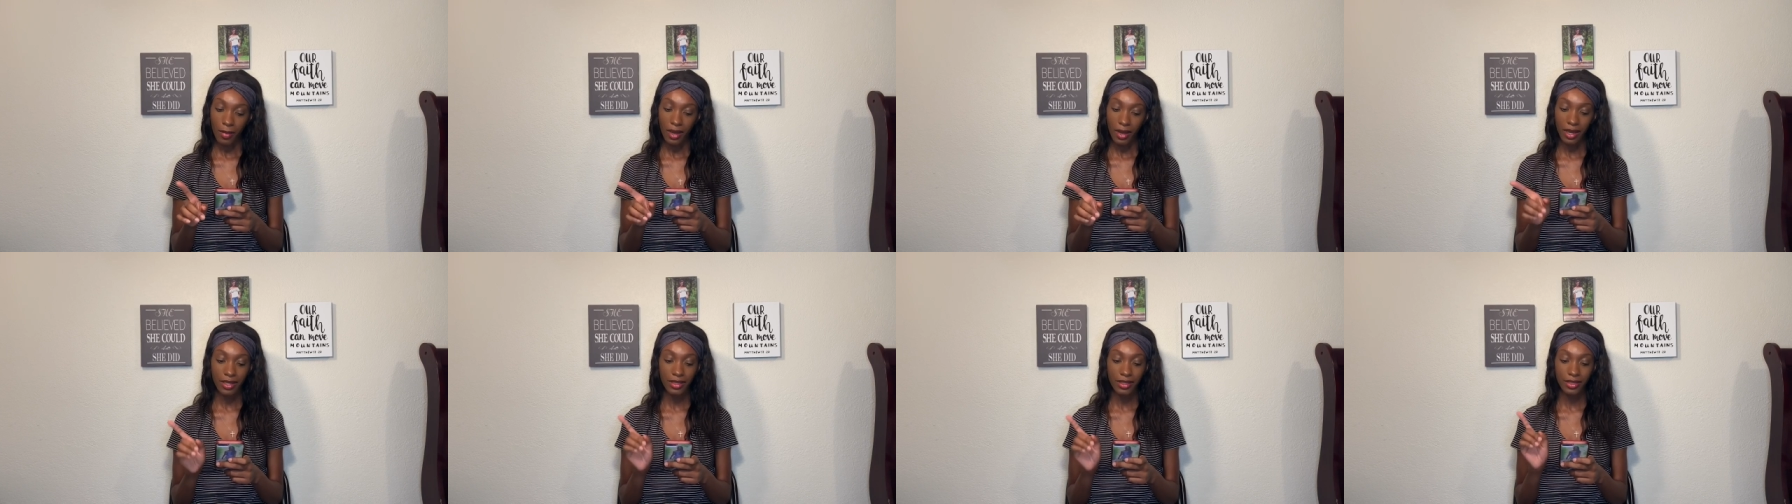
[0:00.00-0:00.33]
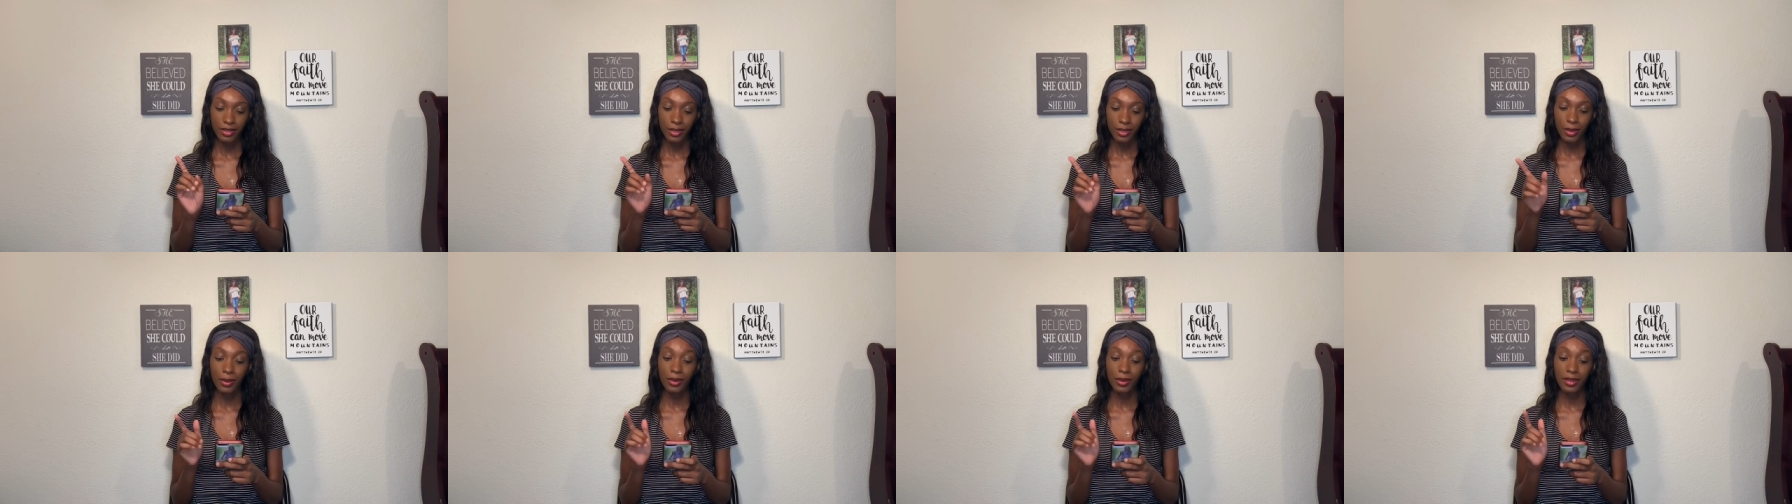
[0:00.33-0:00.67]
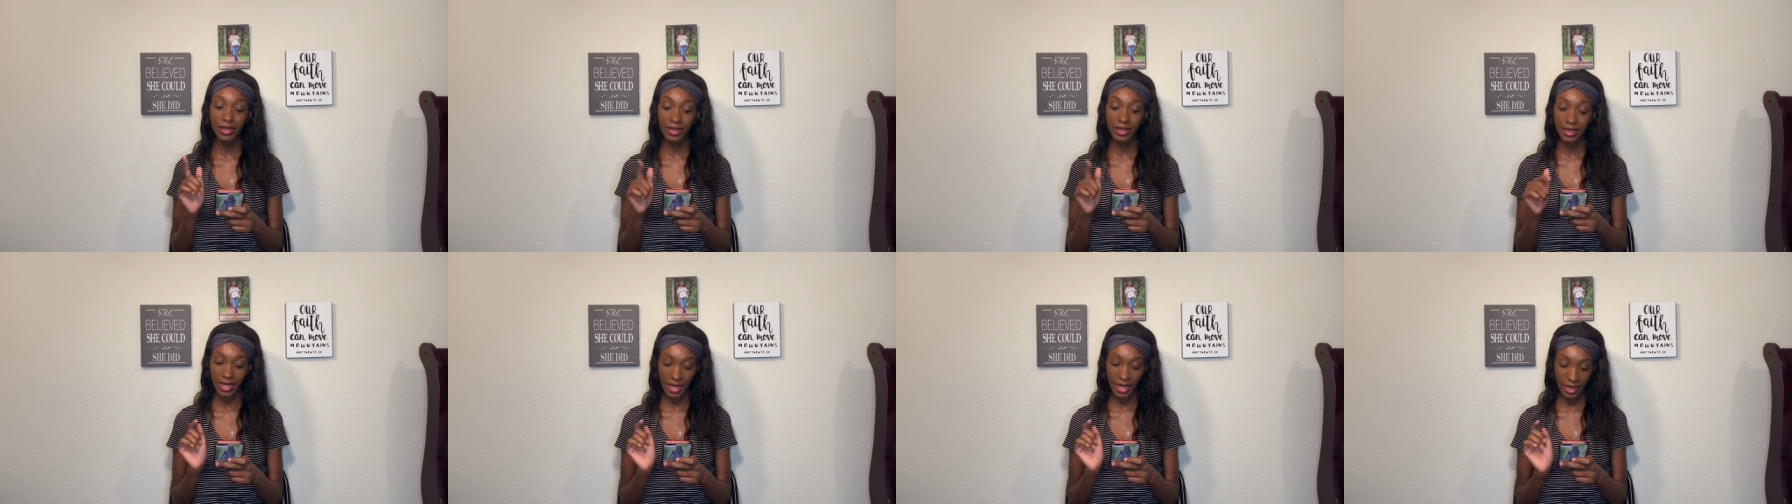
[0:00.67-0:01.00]
So
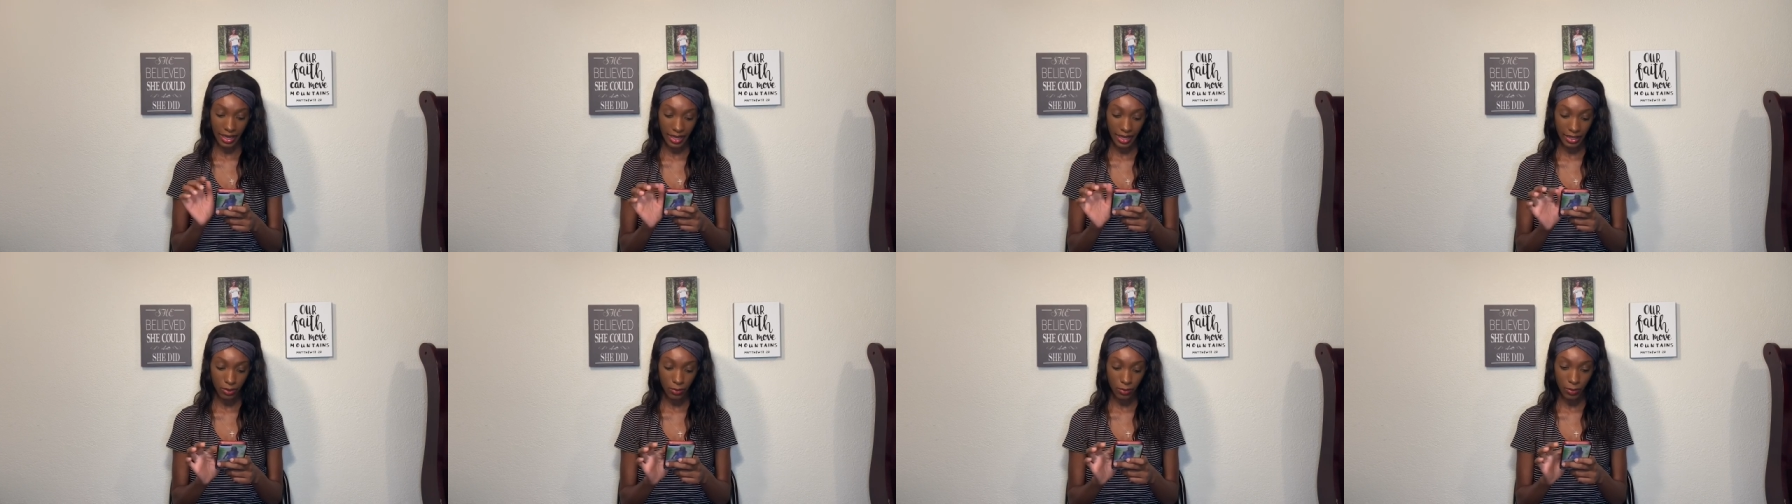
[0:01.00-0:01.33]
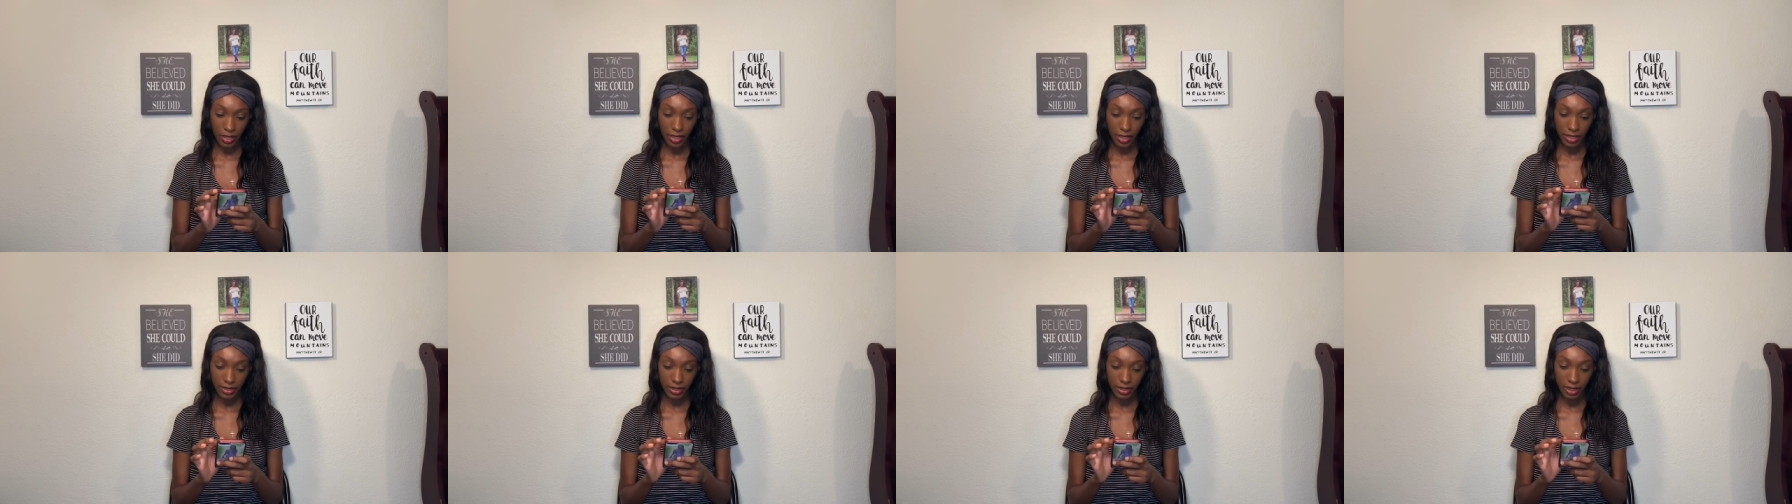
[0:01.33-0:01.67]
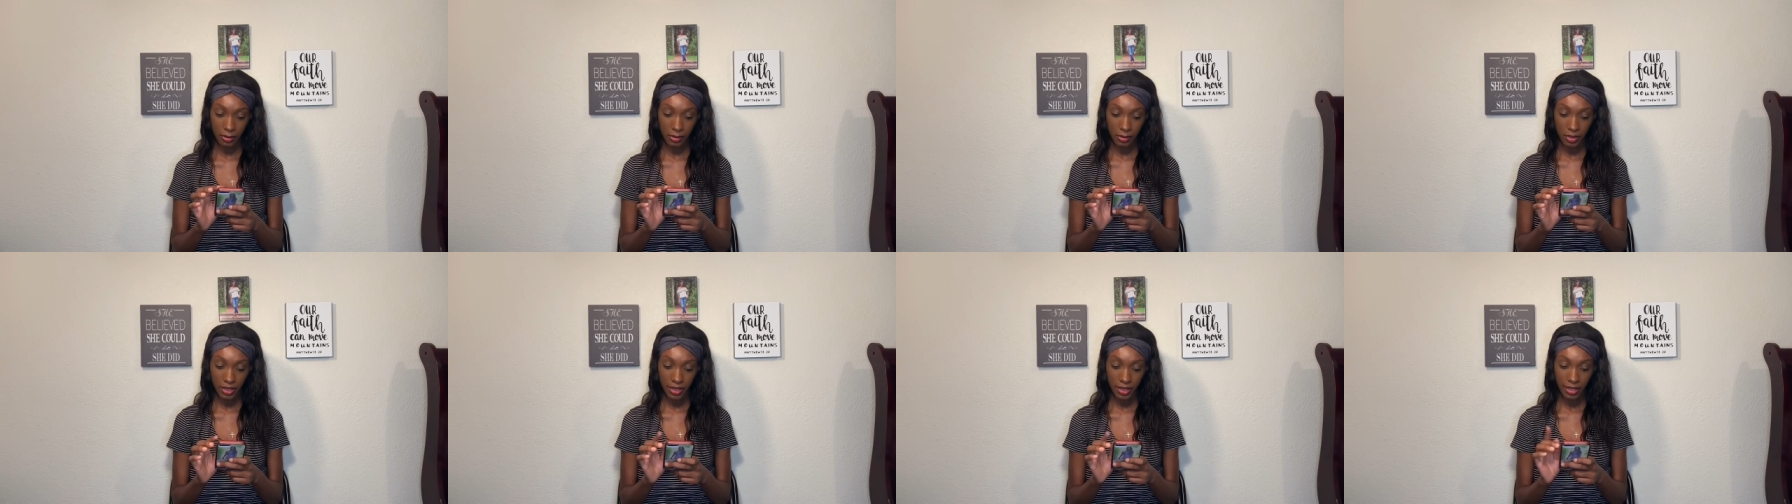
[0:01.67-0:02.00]
that's one
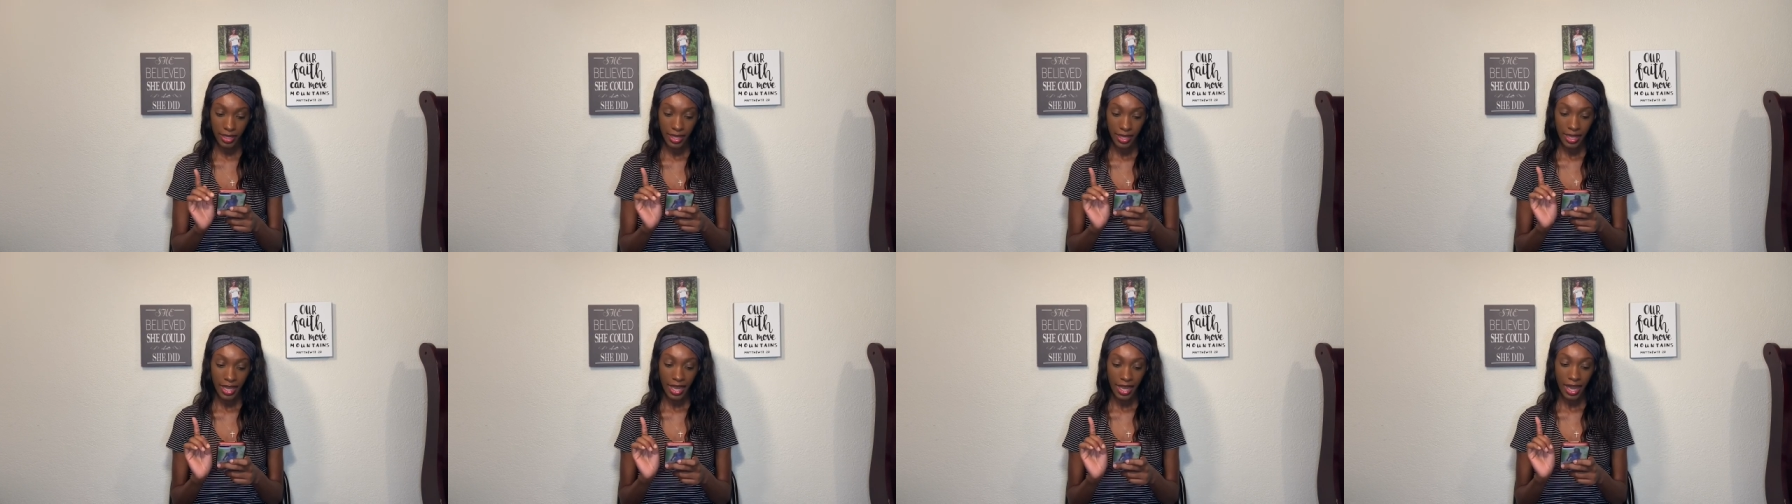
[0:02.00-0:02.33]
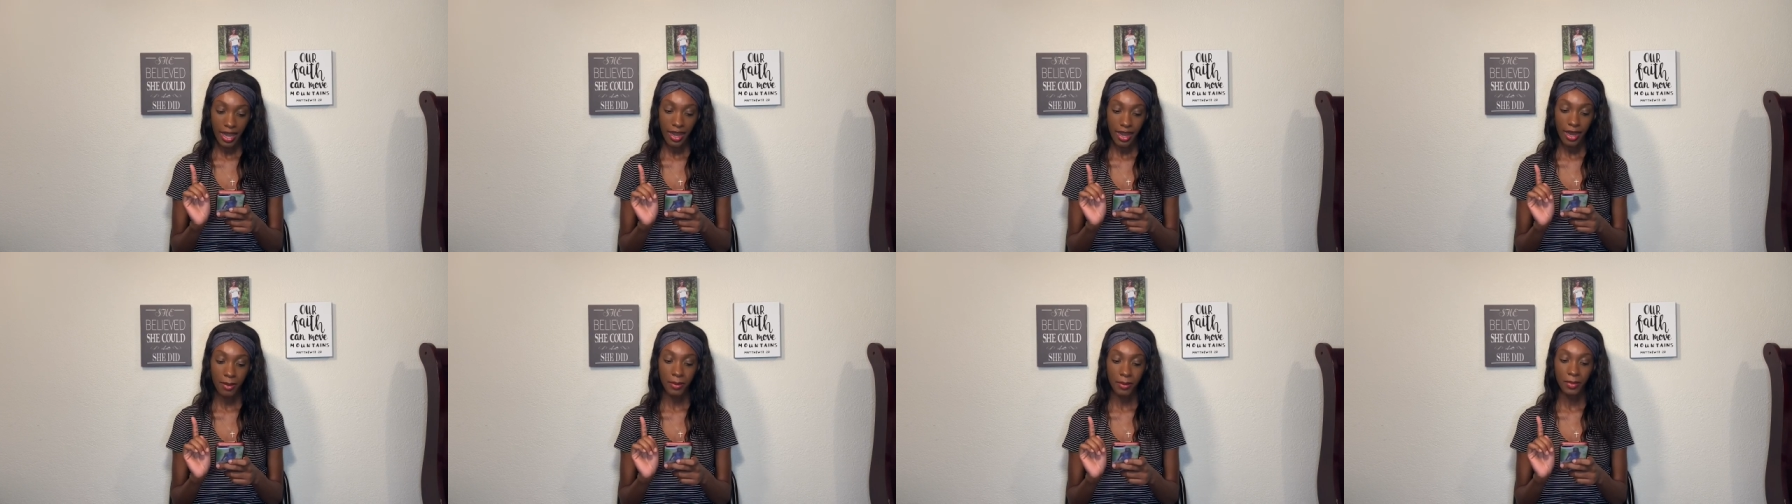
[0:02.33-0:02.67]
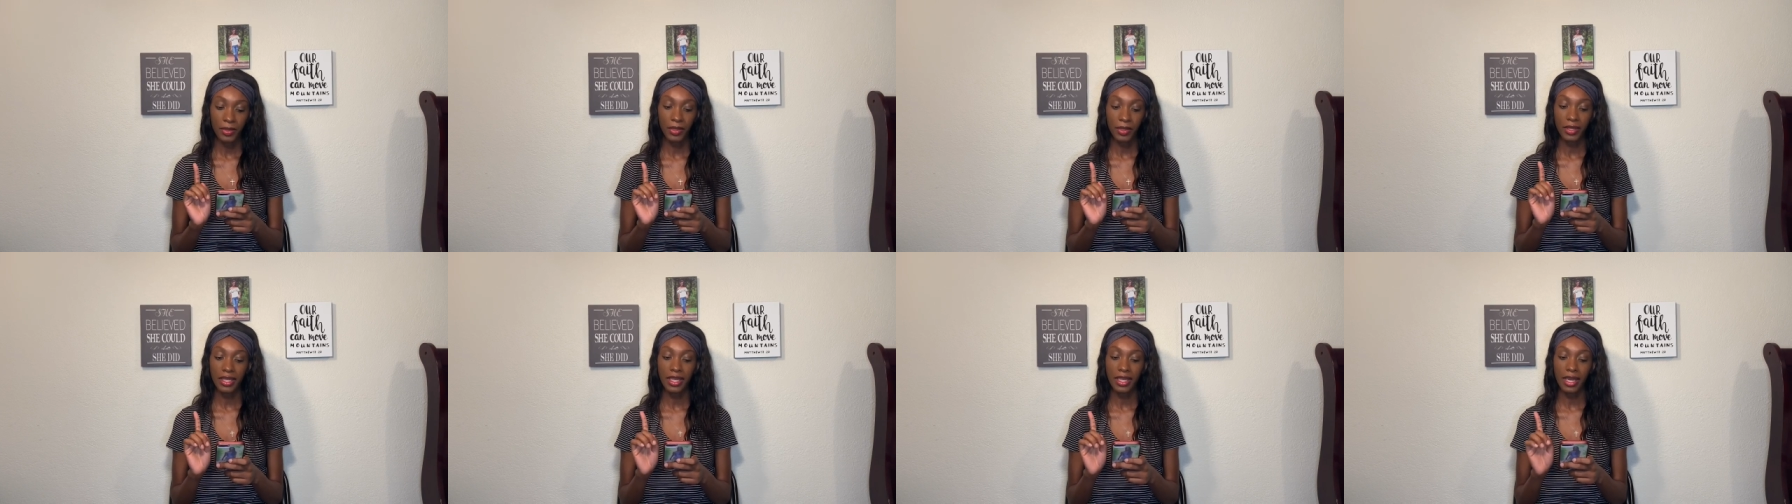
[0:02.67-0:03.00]
assumption.
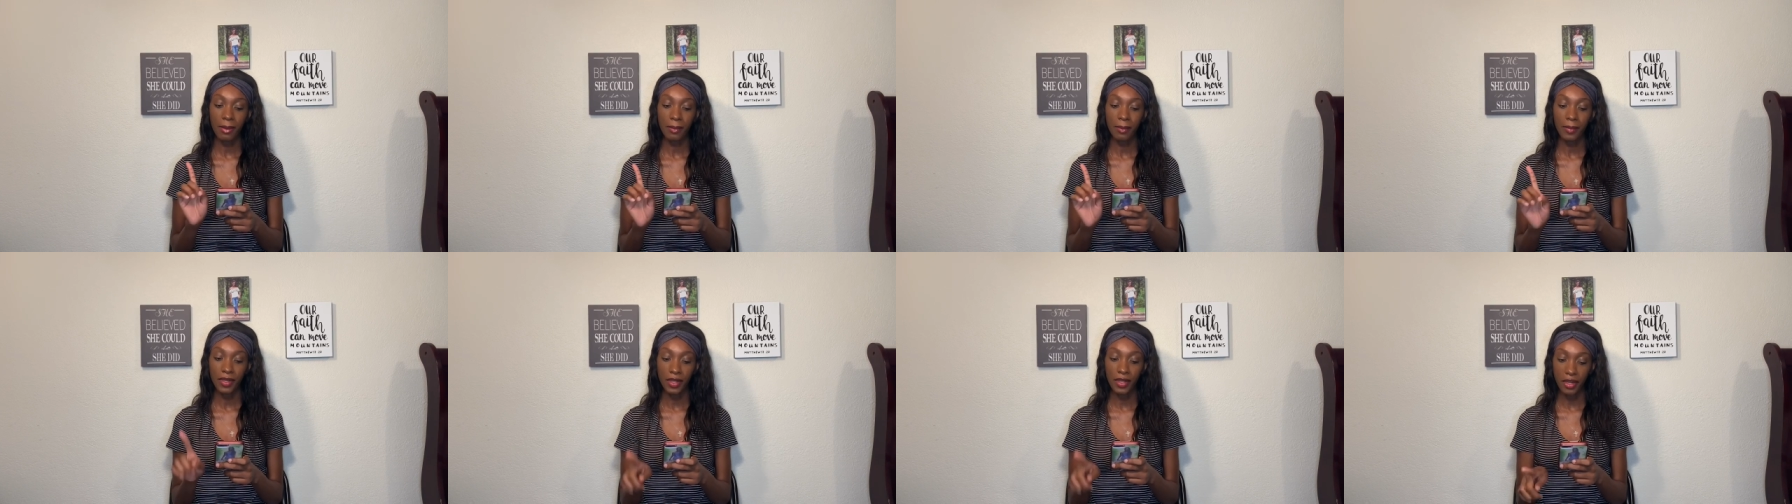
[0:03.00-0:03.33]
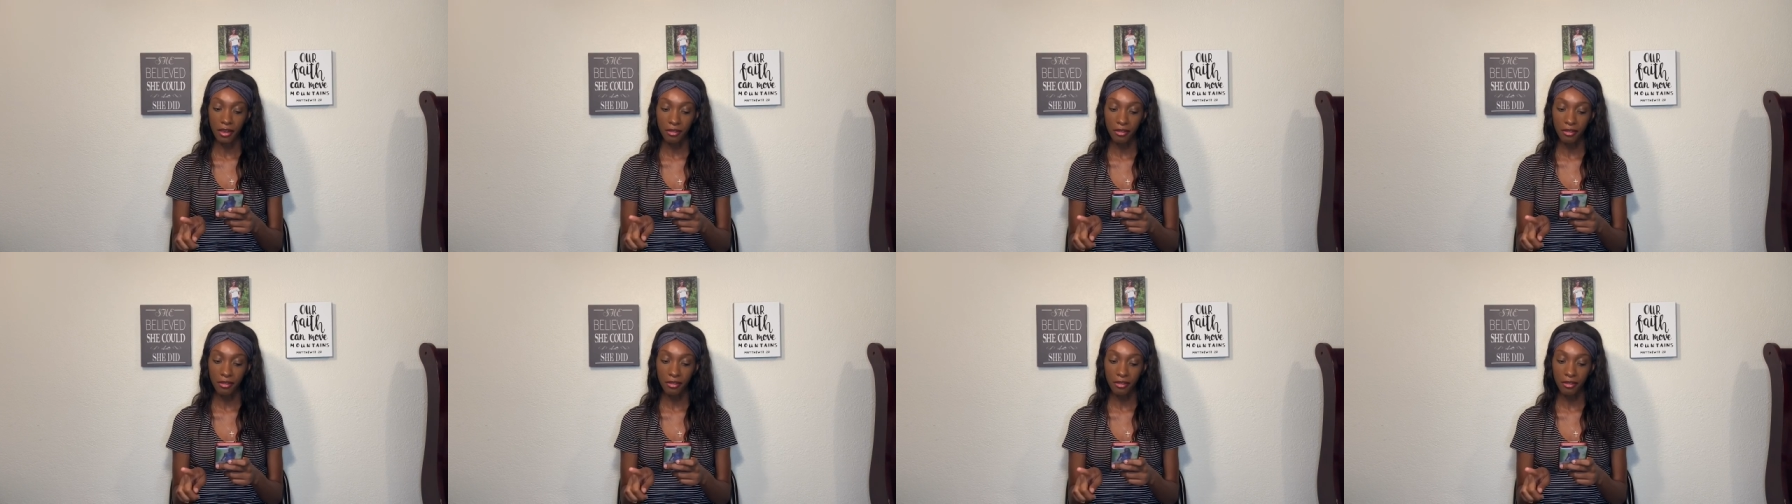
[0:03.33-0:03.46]
Yanyam Nof,